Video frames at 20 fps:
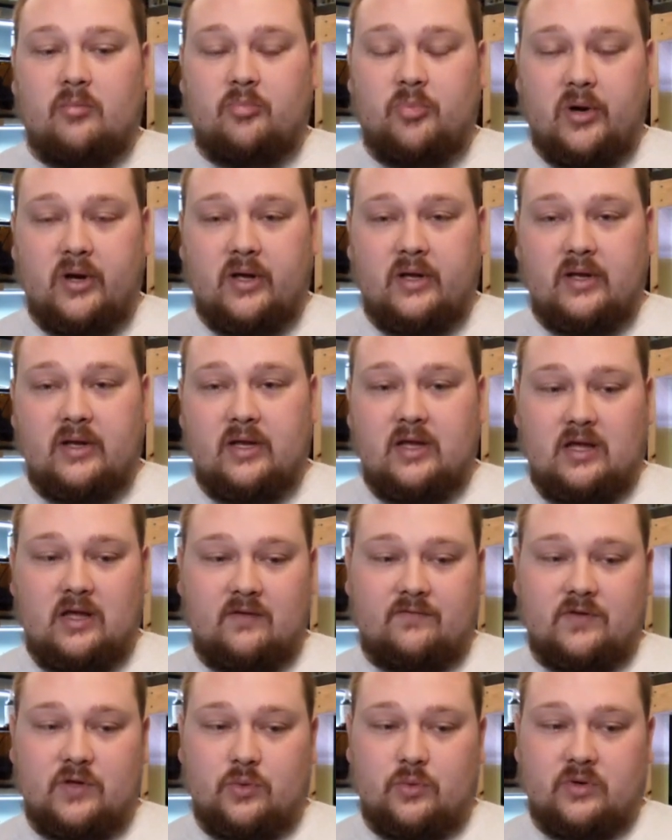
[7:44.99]
But
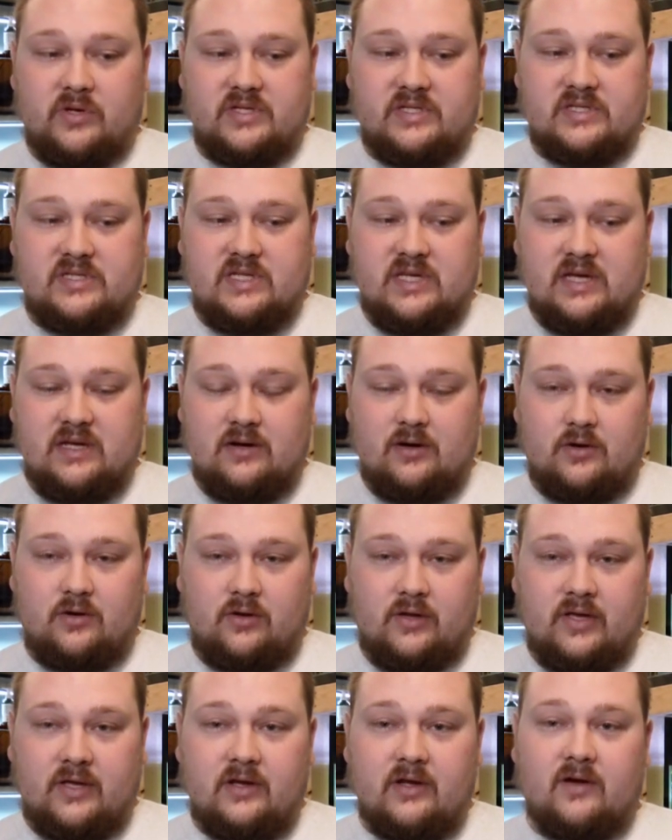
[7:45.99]
if you were to see it
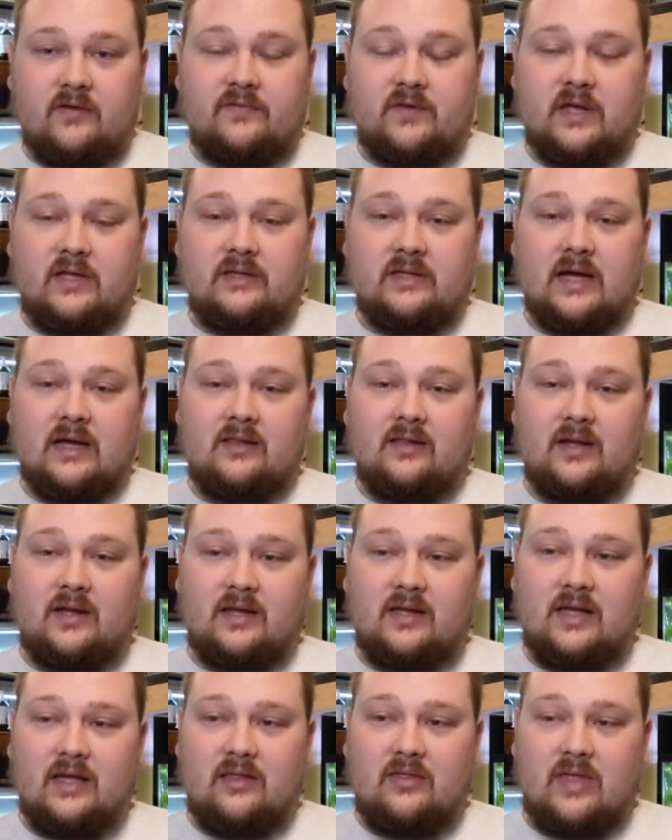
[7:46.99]
early enough and not let
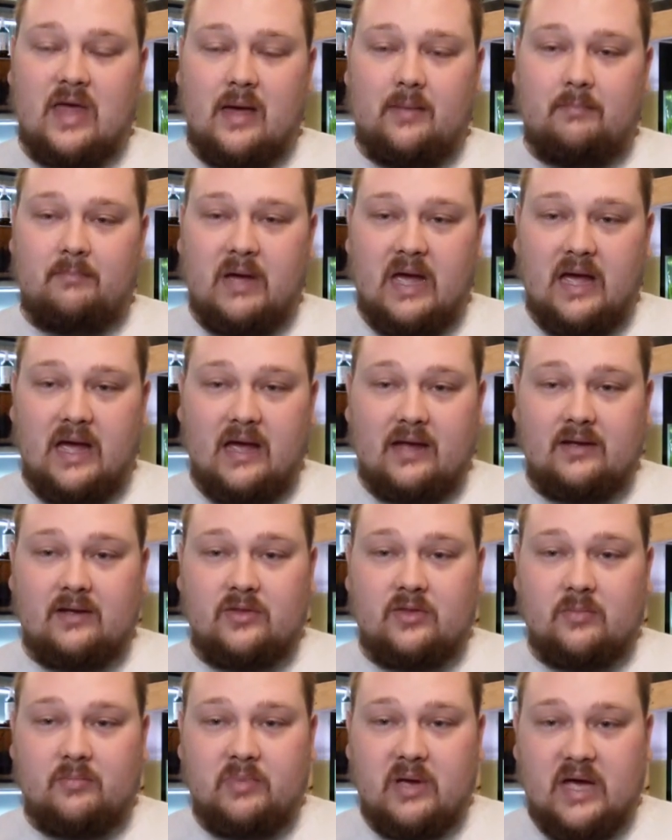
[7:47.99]
it get that
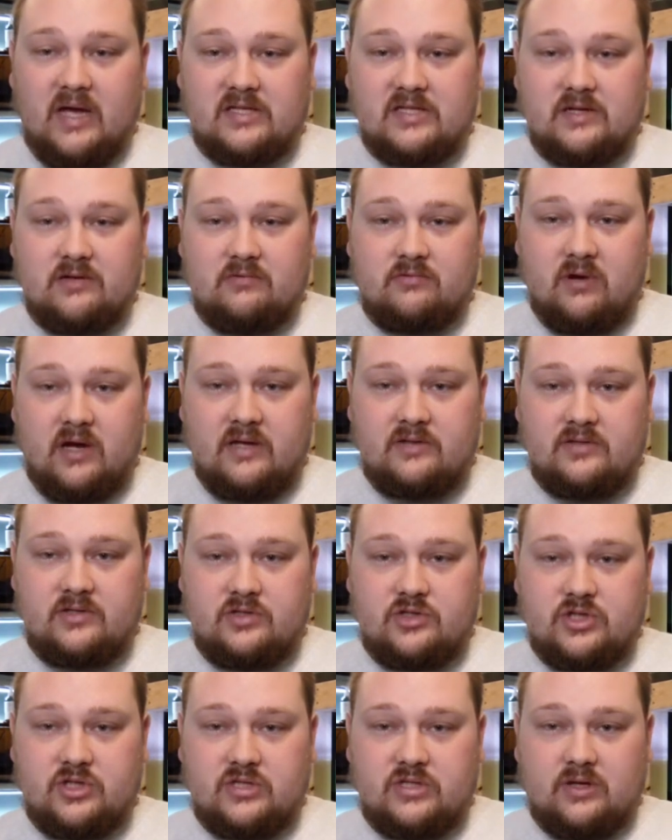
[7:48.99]
bad, the basket
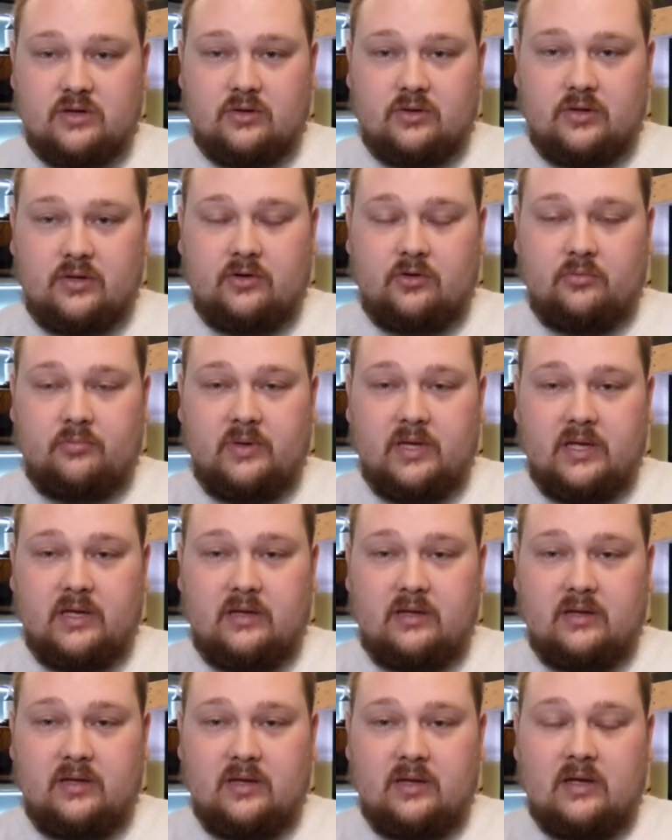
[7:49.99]
rises just a little bit,